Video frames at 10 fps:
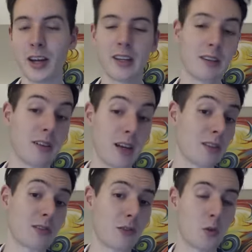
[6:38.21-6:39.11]
and
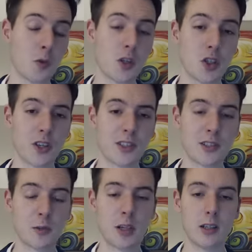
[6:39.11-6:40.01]
has good winning chance
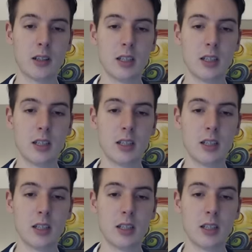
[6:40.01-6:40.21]
as well.